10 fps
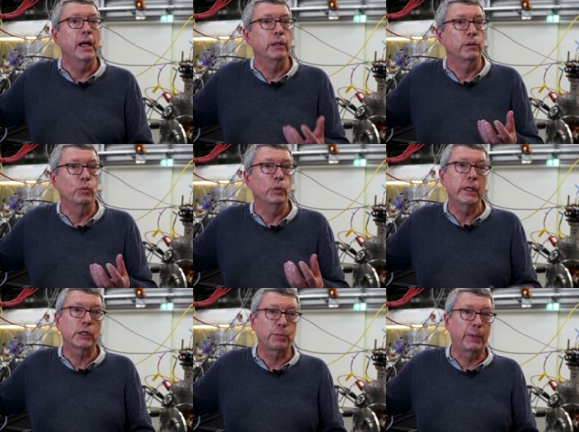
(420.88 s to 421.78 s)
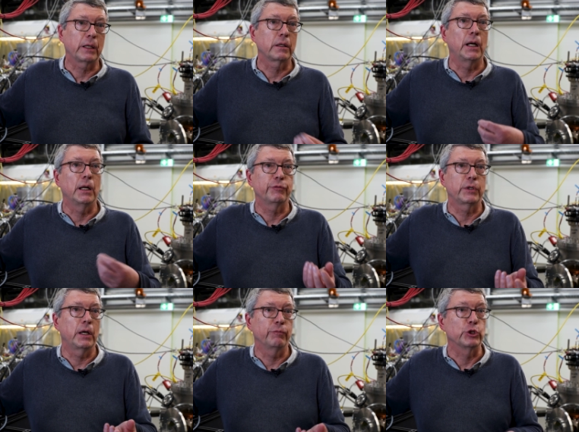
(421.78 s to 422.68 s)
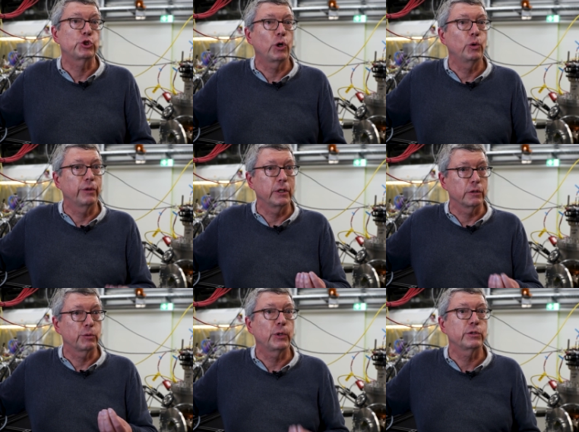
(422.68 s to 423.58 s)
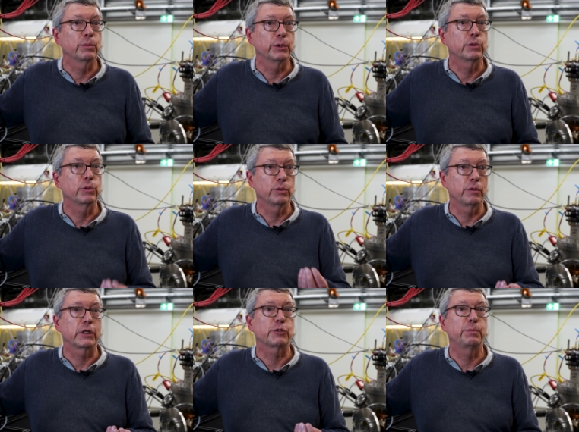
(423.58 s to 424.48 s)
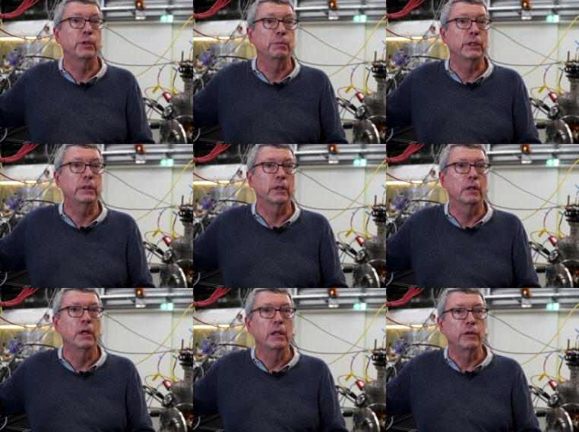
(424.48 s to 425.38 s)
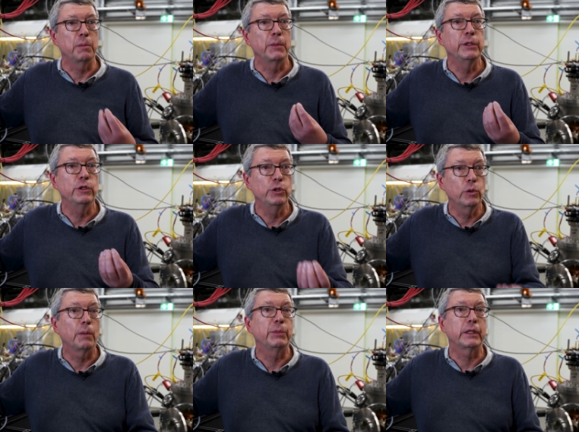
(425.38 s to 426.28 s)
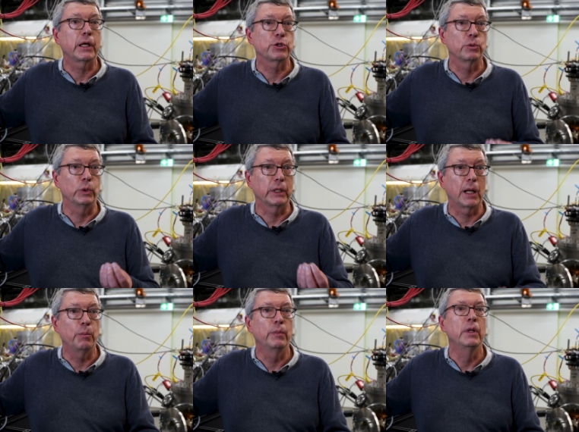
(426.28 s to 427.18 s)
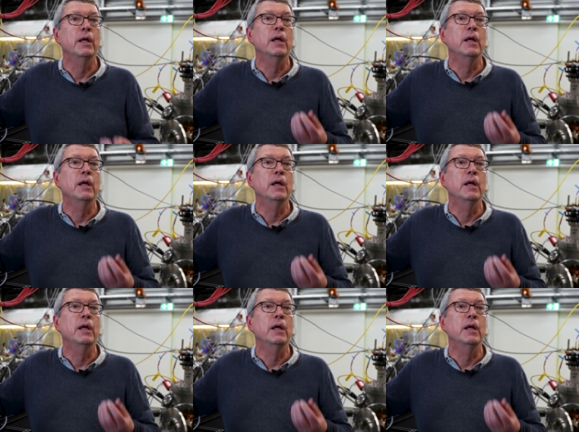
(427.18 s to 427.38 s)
And we expect, after having shown that it's possible to do the experiment here, that many new applications will come,